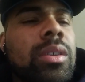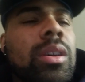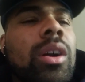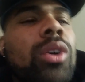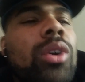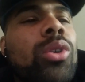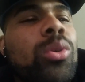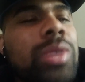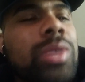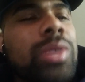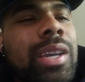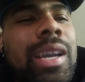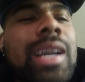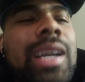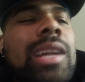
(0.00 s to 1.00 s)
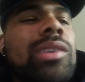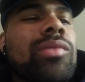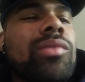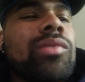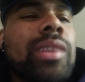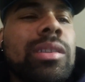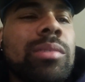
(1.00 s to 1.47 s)
Oh, okay. I gotta
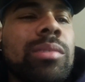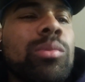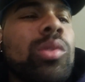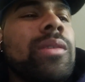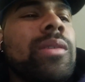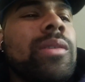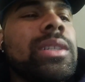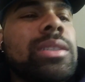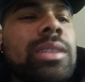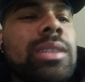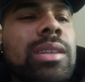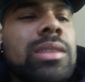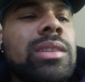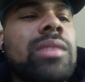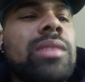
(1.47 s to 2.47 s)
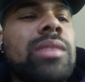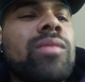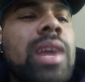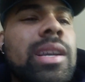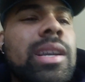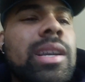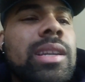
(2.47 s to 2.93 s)
create the movie shit and then
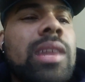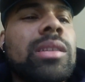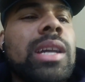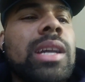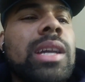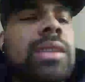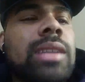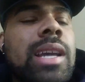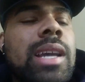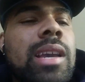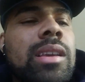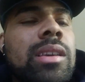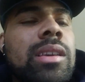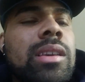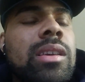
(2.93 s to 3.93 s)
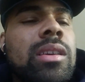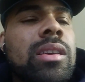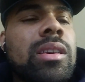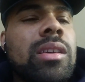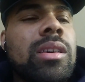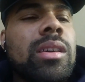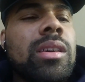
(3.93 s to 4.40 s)
rock it out like that,
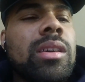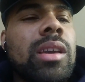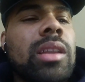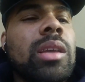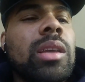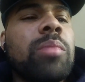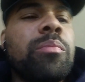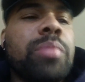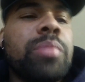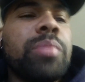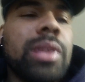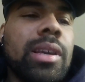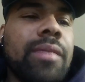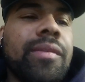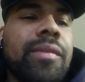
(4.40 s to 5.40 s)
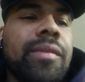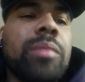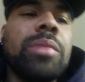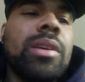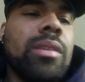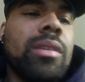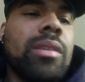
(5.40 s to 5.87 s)
and then play it
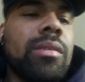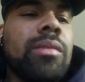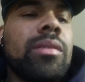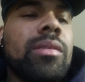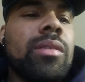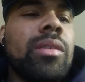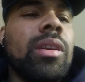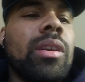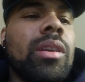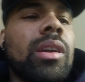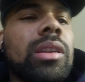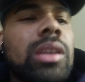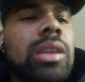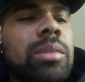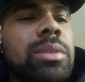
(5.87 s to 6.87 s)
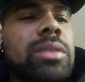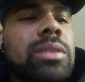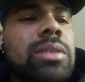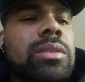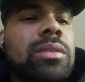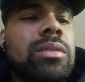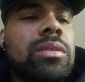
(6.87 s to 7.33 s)
from there in
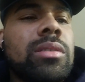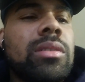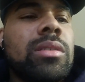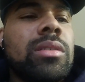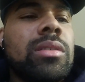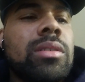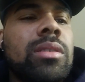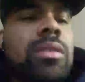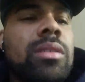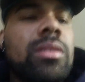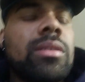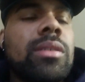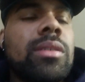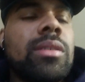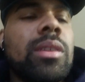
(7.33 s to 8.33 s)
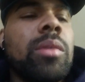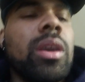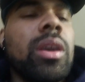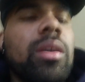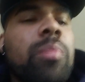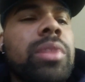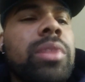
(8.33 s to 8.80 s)
clips,
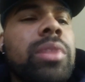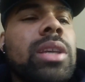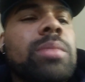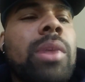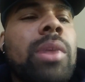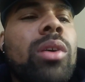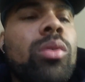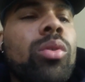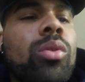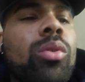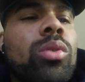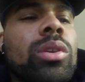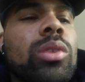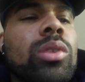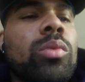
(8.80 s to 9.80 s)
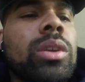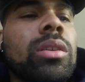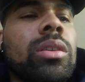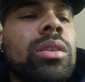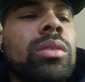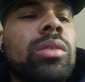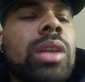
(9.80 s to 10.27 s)
and place my own audio with
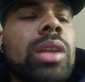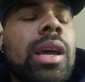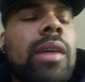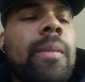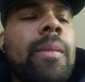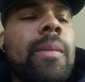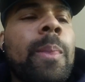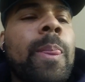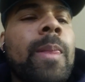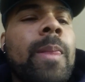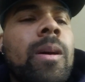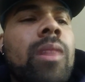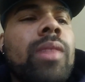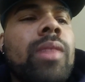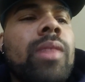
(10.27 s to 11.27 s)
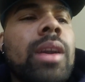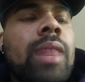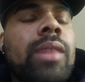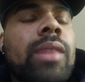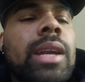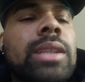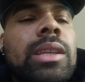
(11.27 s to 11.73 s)
it and all that. All
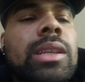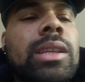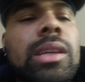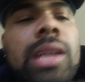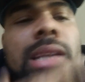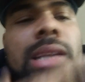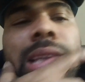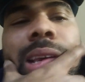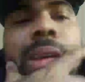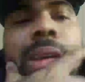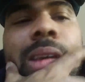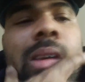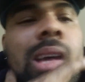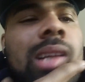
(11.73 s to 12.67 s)
right. I dig it.